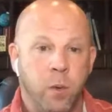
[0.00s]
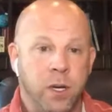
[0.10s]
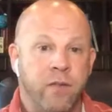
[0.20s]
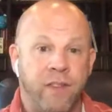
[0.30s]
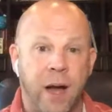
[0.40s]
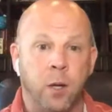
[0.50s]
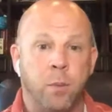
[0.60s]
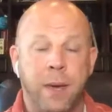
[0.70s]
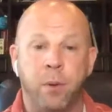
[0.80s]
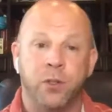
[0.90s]
When you follow
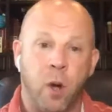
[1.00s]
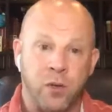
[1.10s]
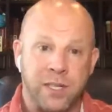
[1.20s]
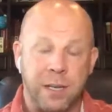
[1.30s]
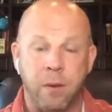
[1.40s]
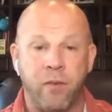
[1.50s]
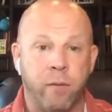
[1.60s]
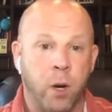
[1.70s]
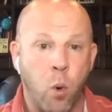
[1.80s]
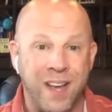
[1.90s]
people, don't send them a
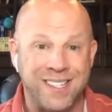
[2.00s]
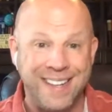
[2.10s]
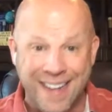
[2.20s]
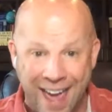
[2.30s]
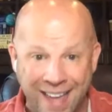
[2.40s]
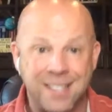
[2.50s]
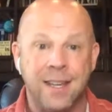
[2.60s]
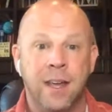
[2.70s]
friend request yet,